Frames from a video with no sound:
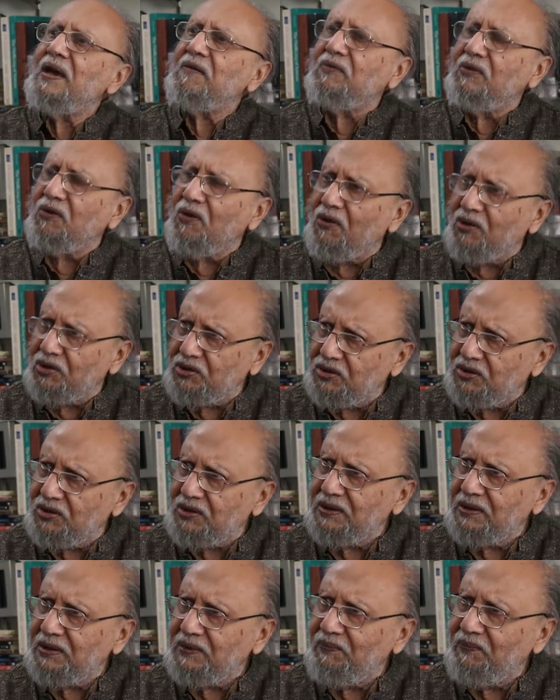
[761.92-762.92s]
have
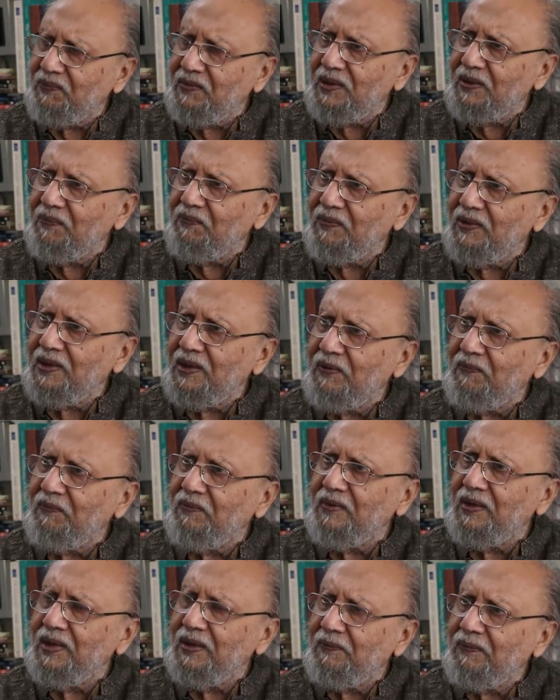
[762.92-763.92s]
lost
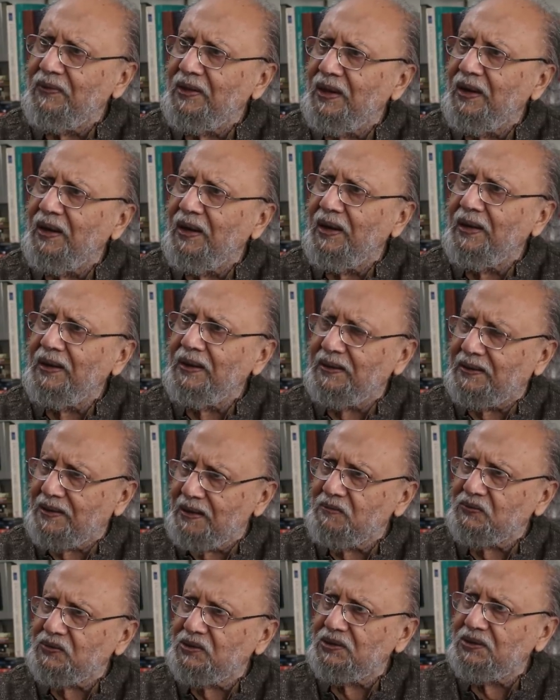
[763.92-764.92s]
uh, in
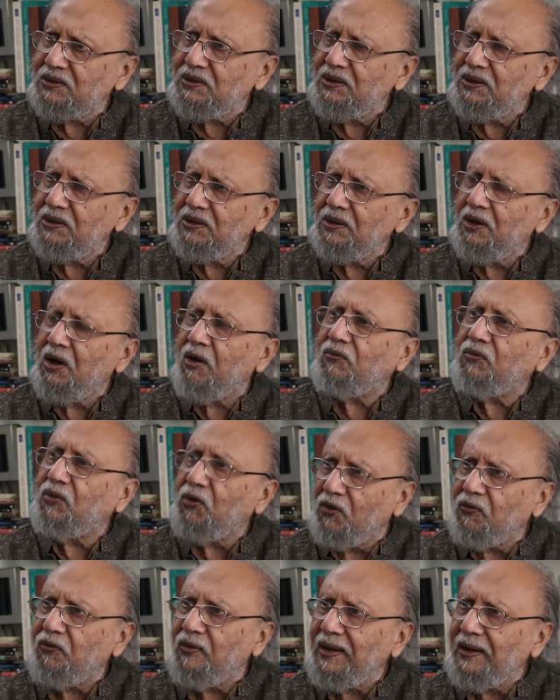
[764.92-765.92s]
terms of
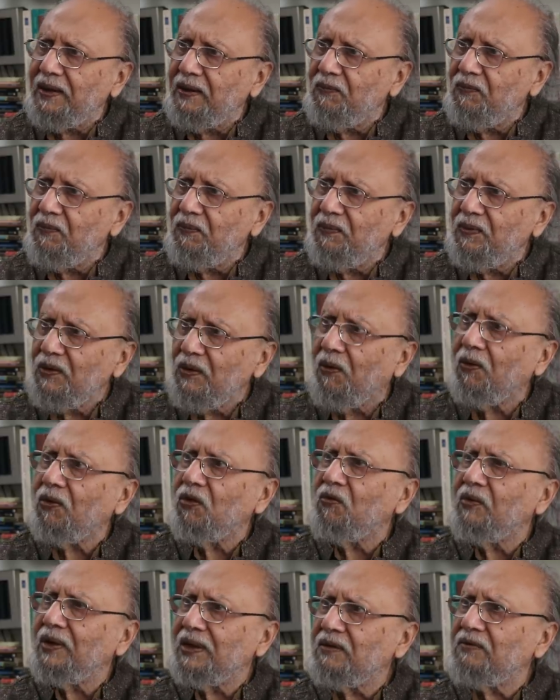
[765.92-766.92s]
goodwill
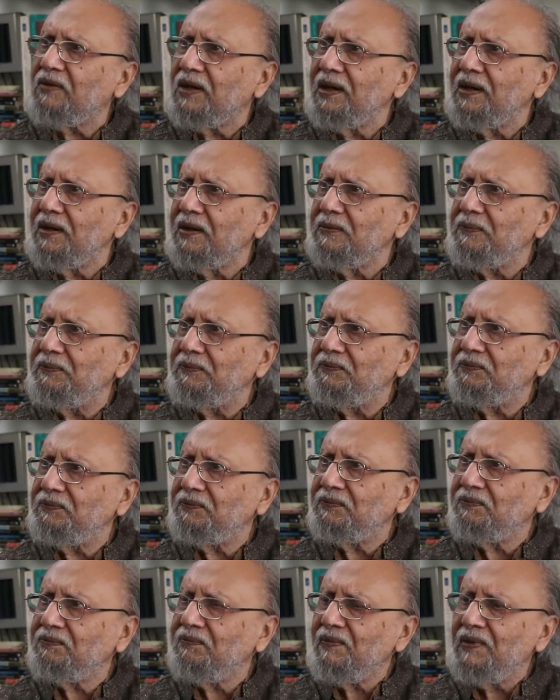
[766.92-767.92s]
all over the world.
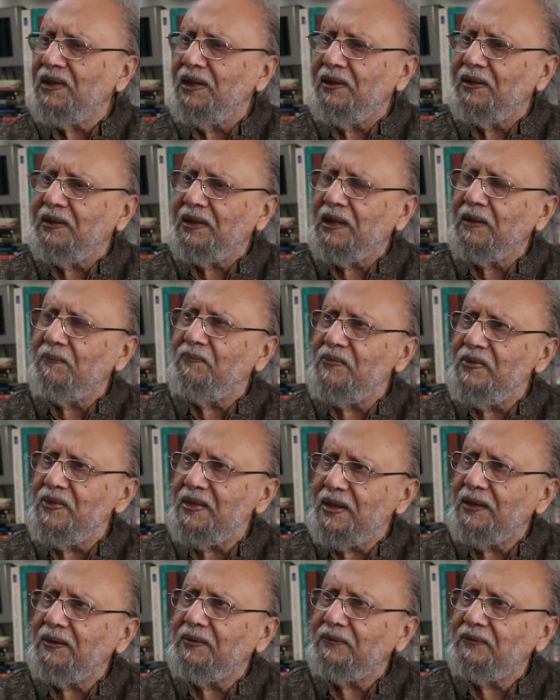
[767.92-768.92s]
That, mm,